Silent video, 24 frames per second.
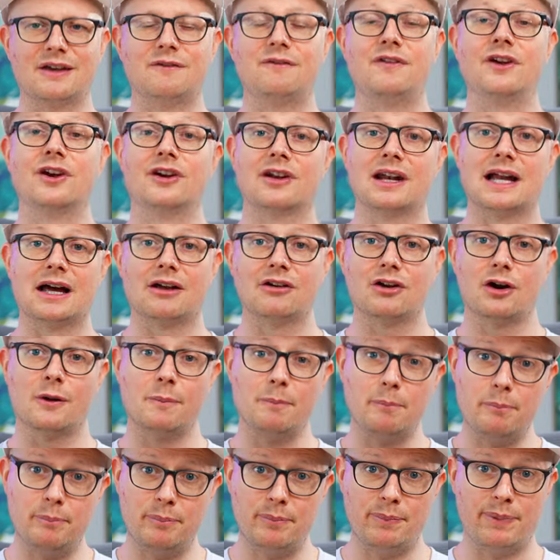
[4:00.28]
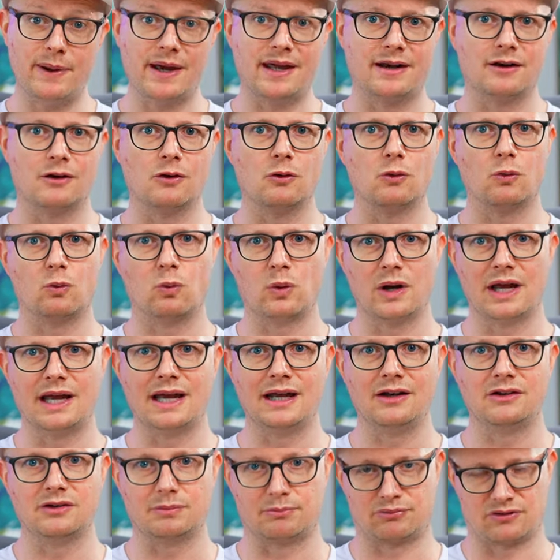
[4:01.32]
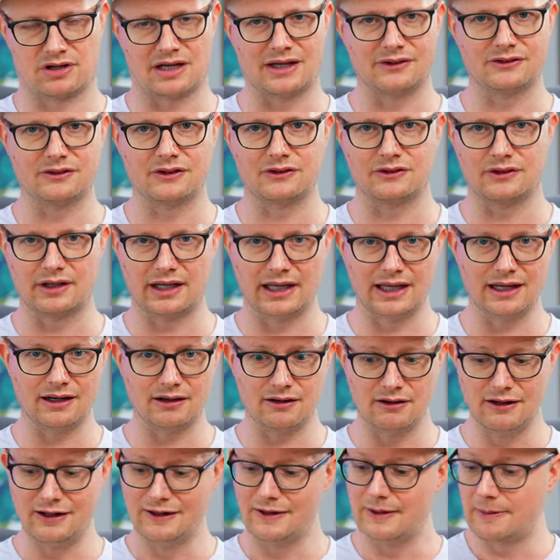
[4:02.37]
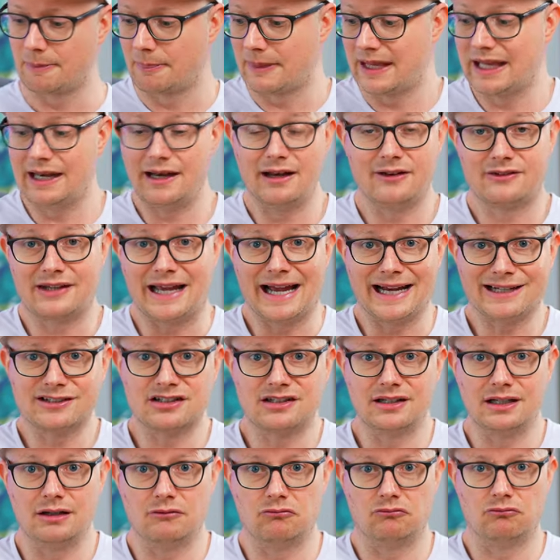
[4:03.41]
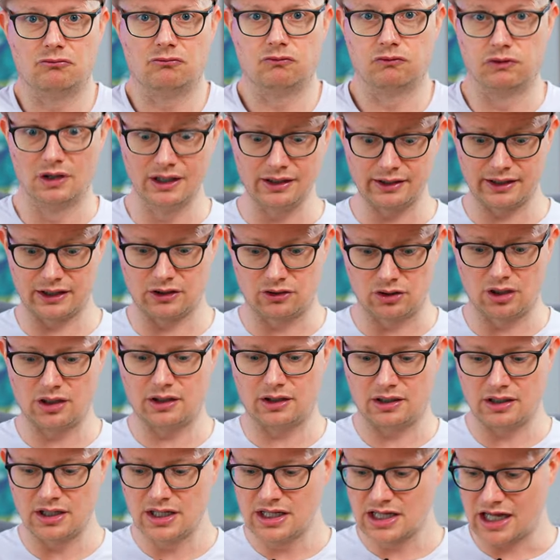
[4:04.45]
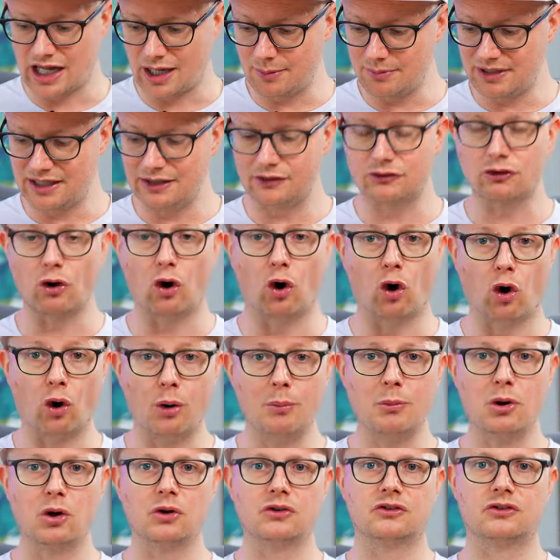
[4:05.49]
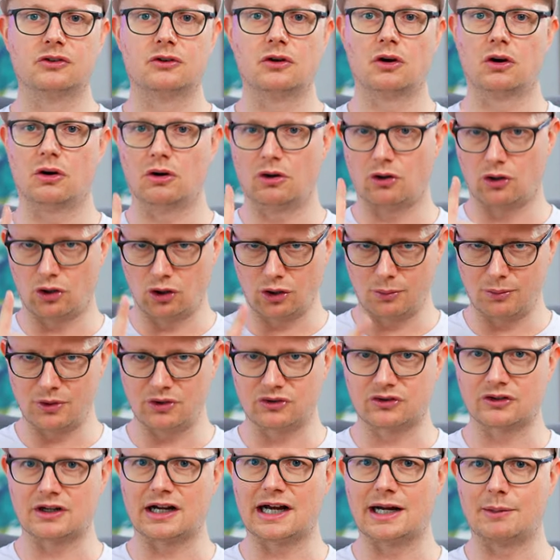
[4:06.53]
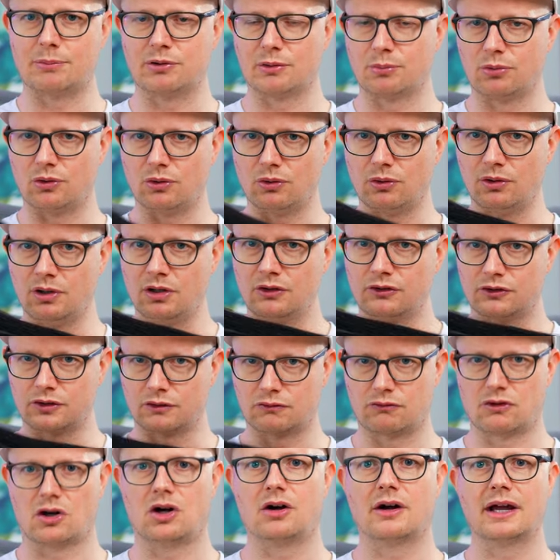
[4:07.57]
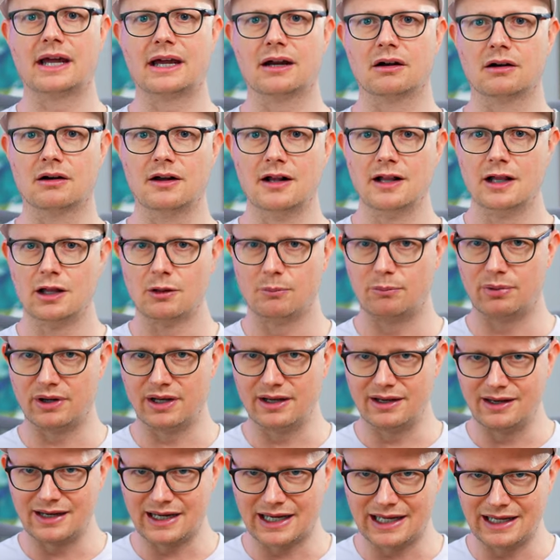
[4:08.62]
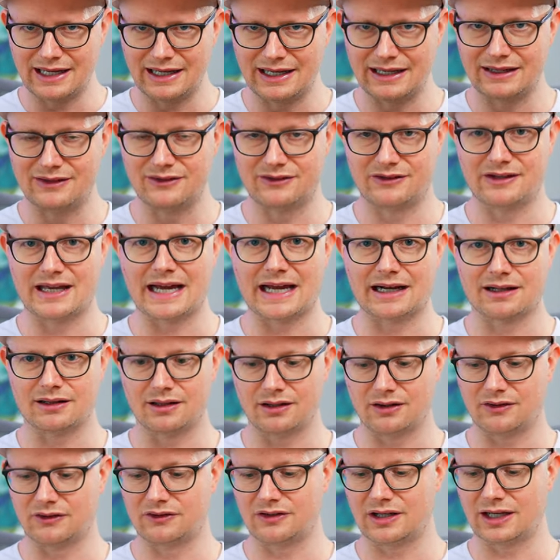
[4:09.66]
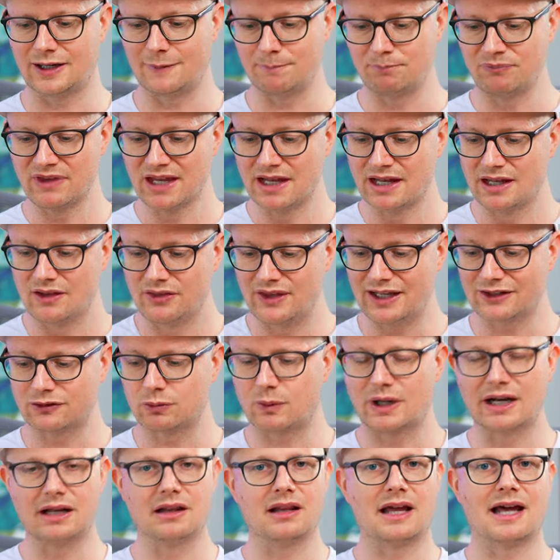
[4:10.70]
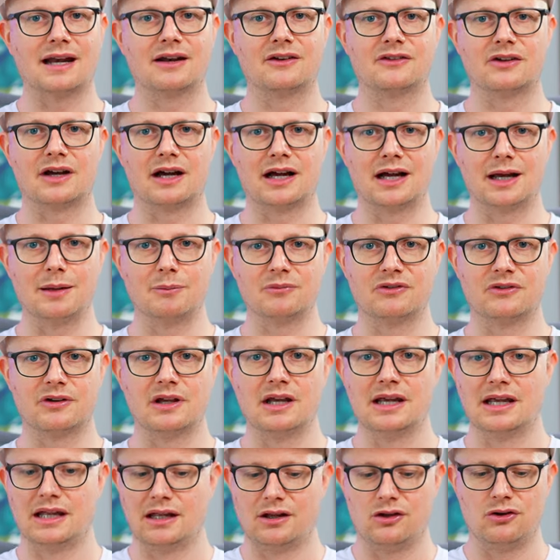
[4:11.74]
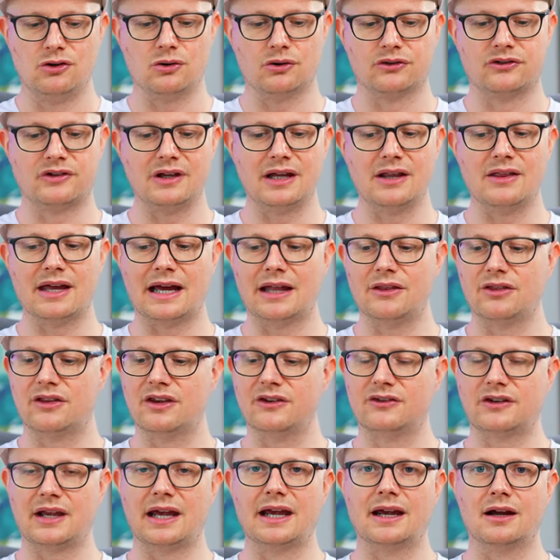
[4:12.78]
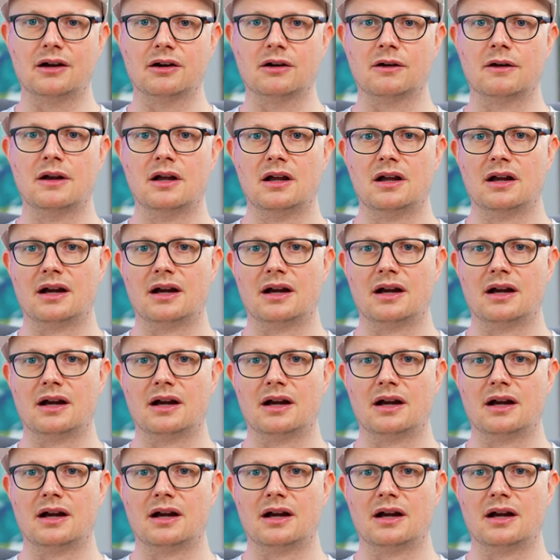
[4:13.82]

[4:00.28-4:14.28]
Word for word: figured out a better way to process the hair. And it's actually really good. I mean, it's almost comparable to raw hair, but not exactly the same. That's why a lot of times you'll see that this hair,